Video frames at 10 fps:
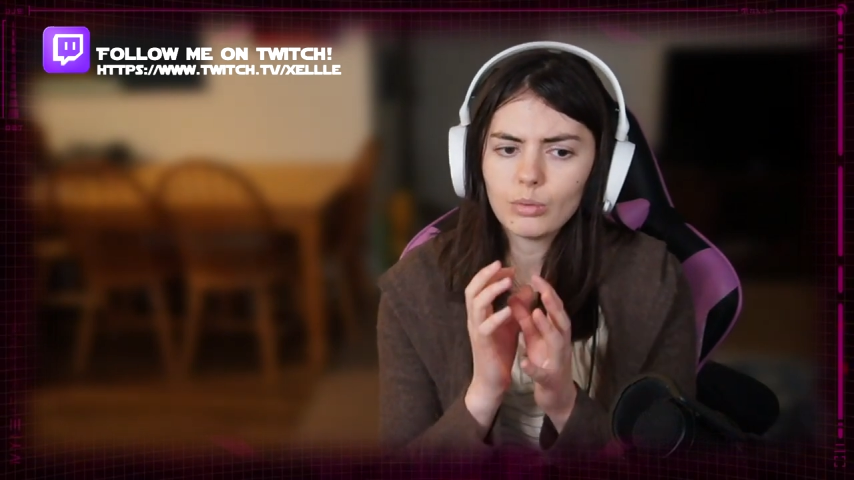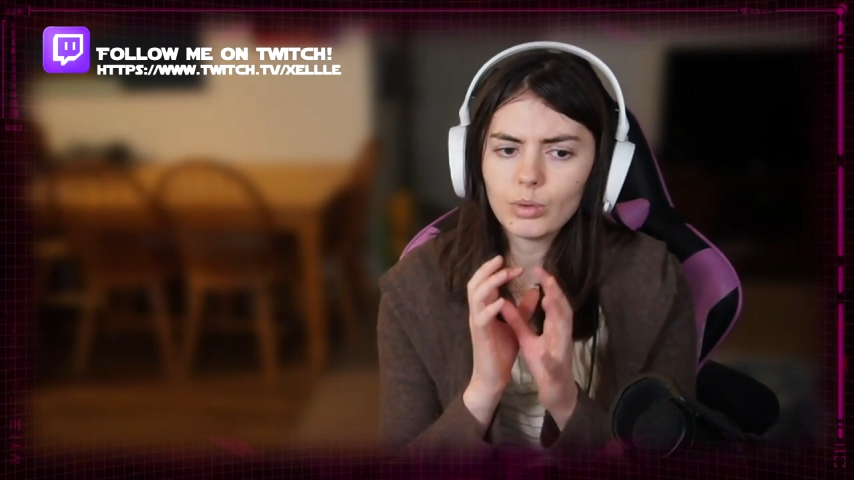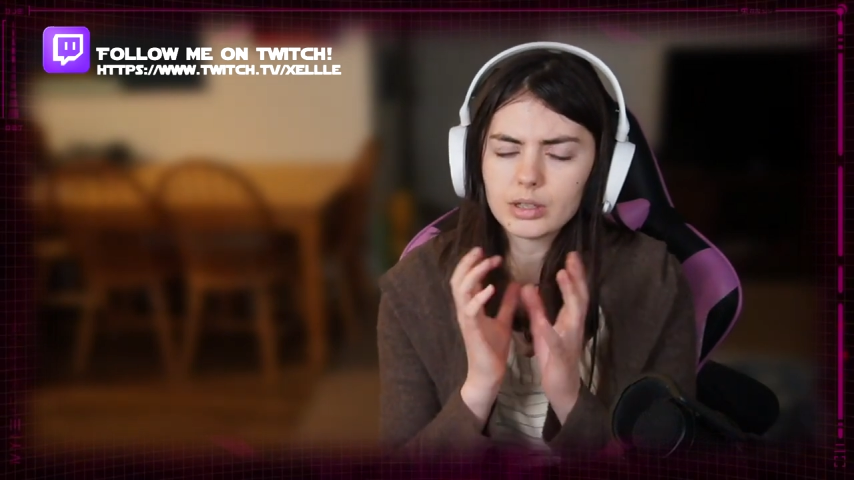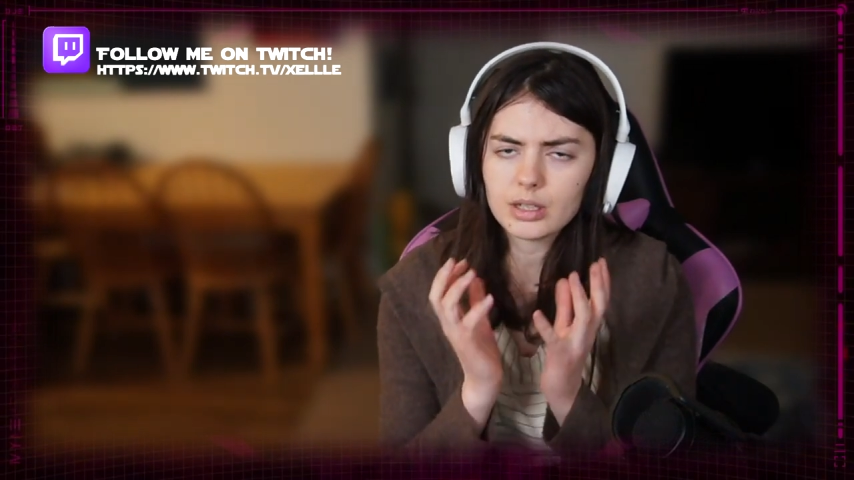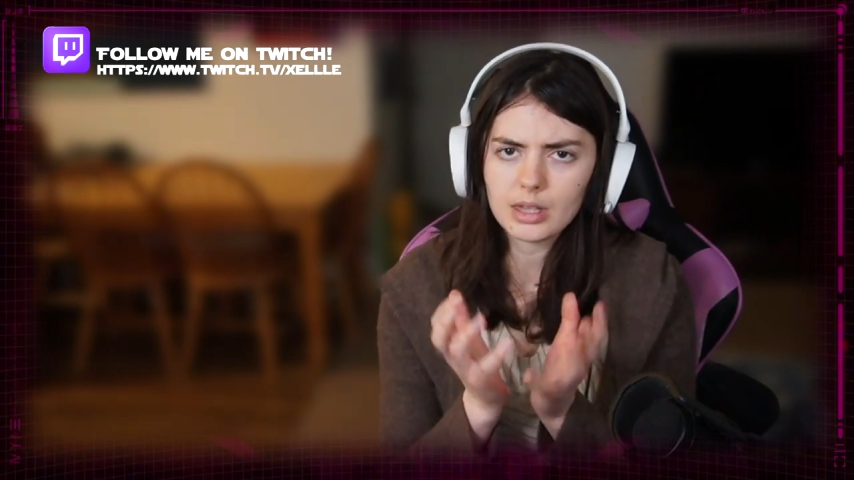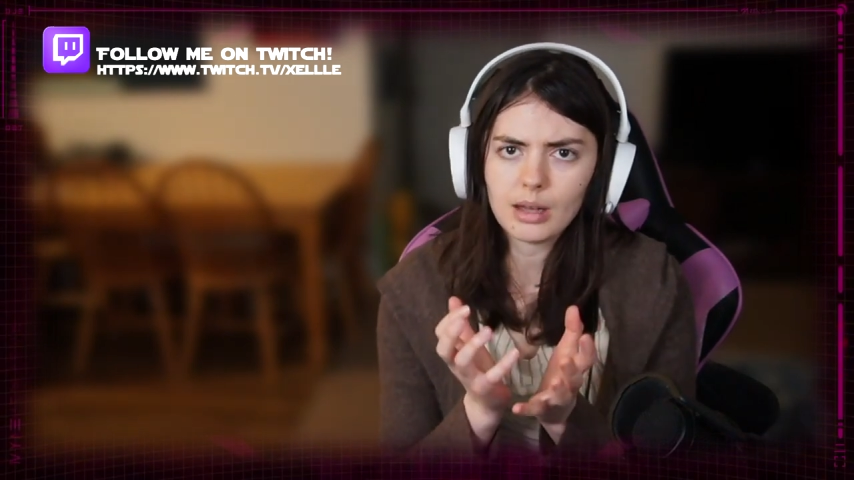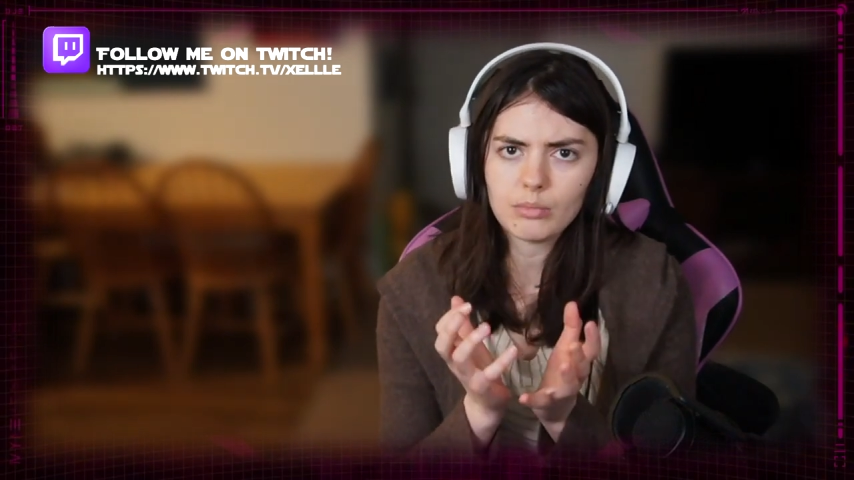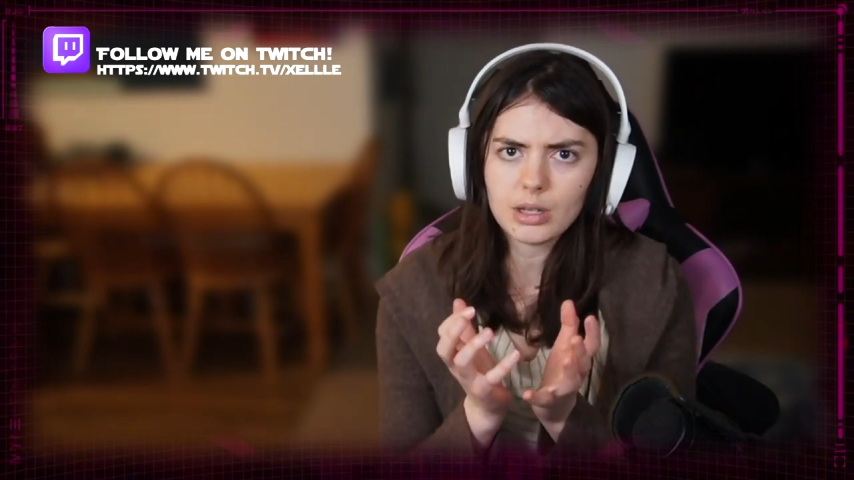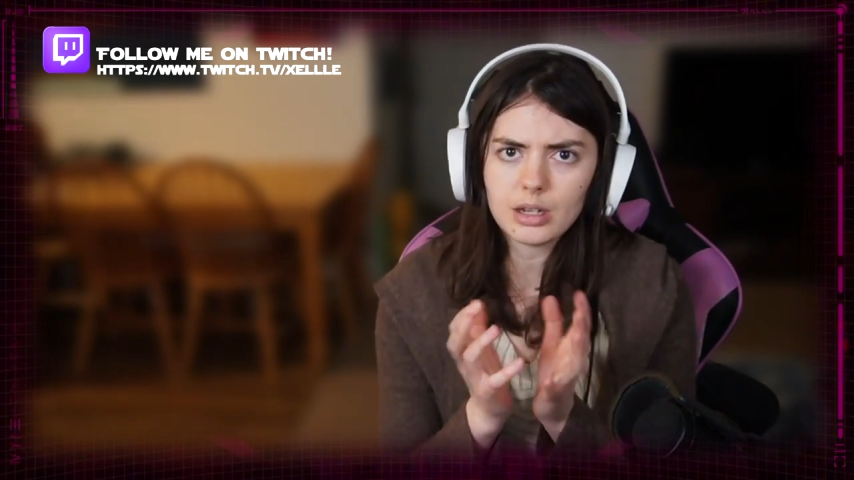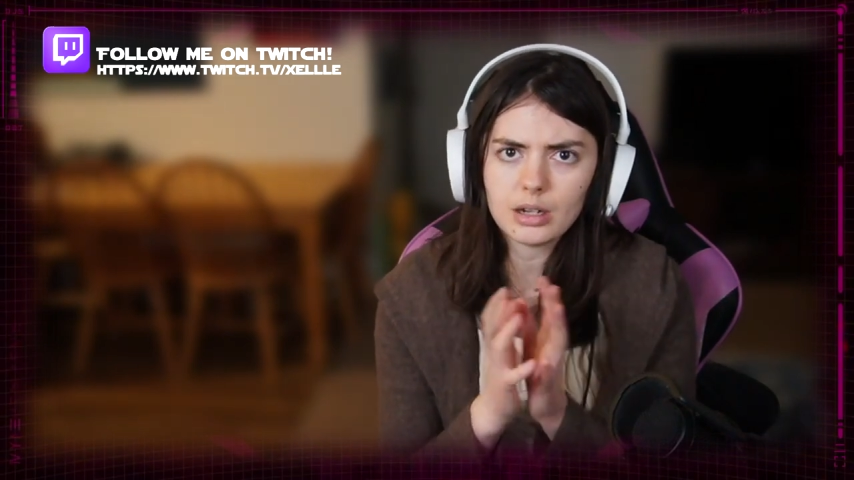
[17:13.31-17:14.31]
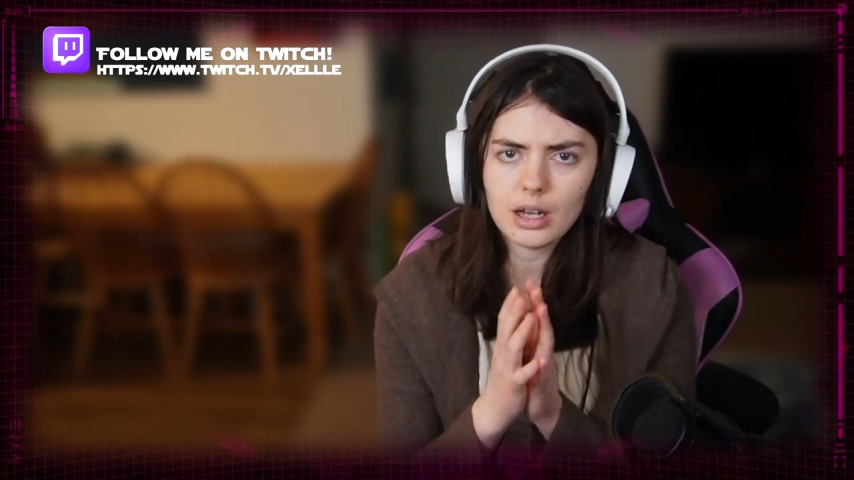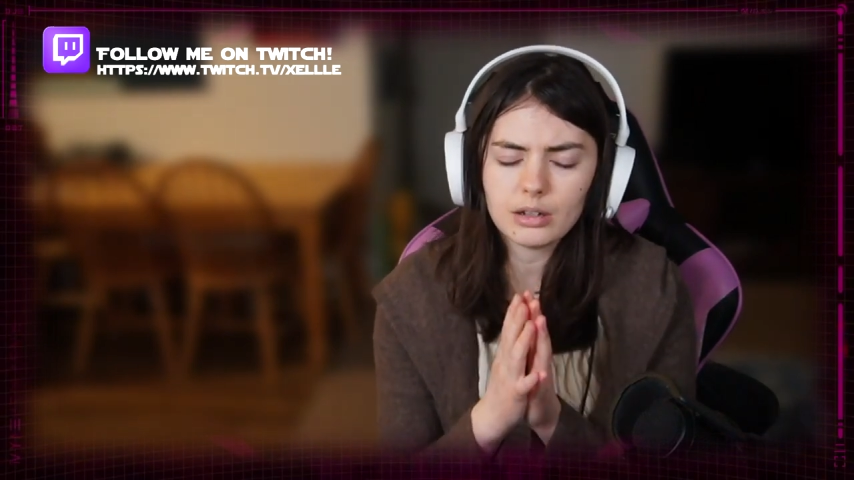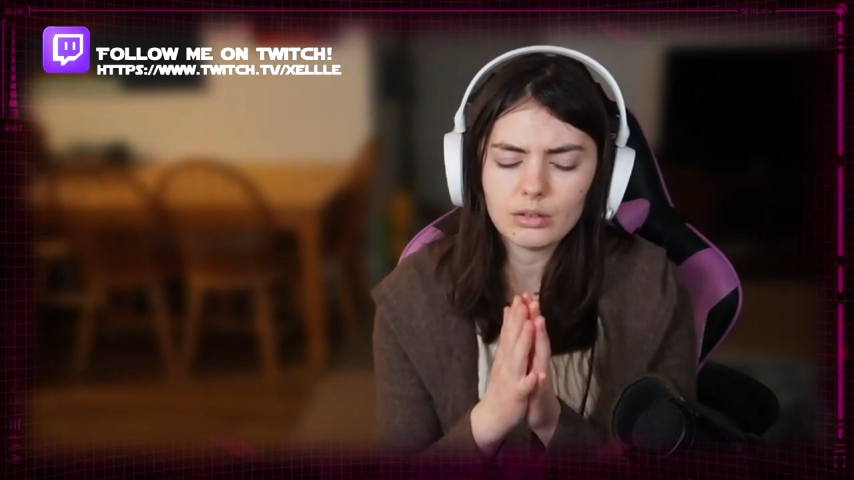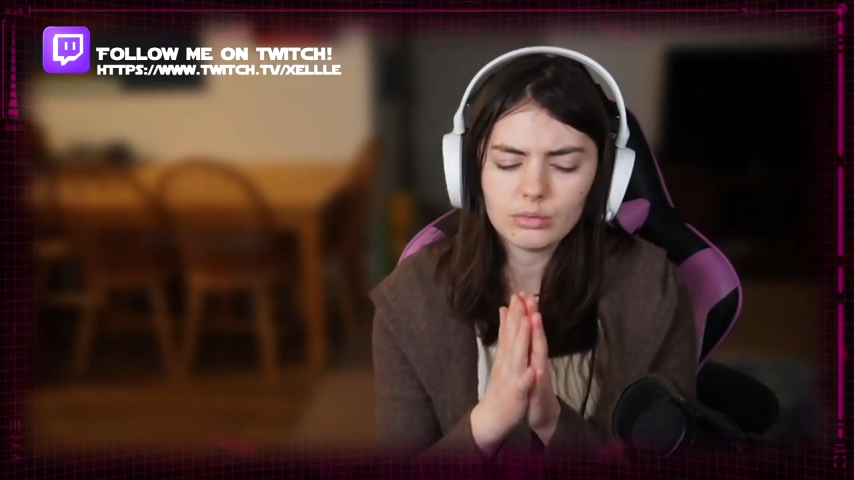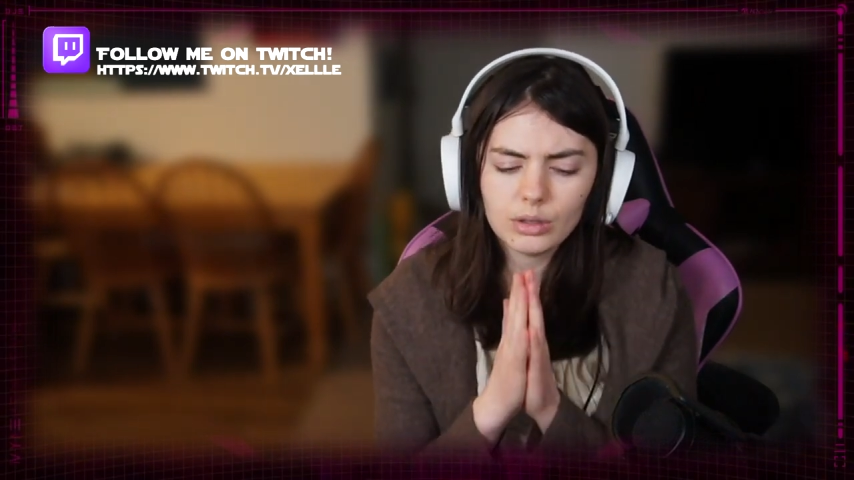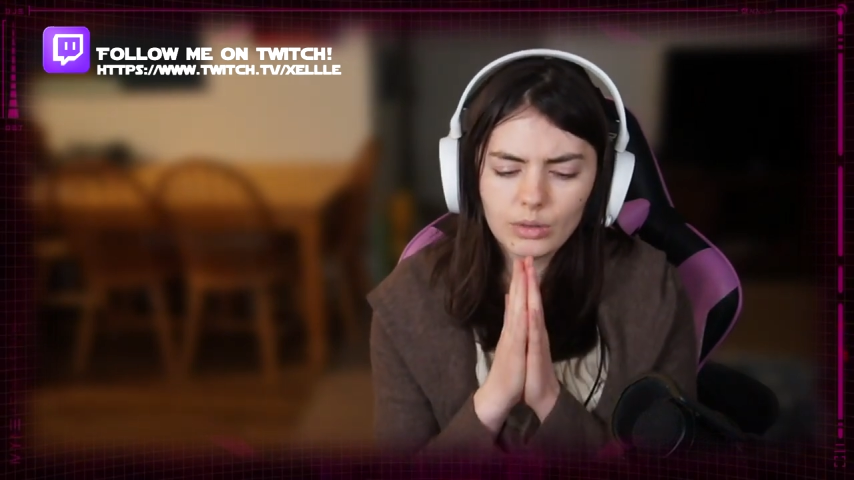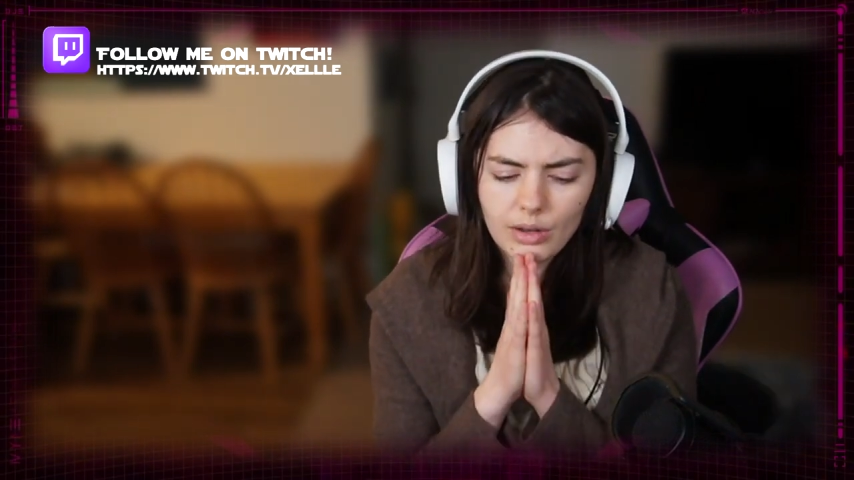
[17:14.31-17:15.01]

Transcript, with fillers: What does that mean? I don't know.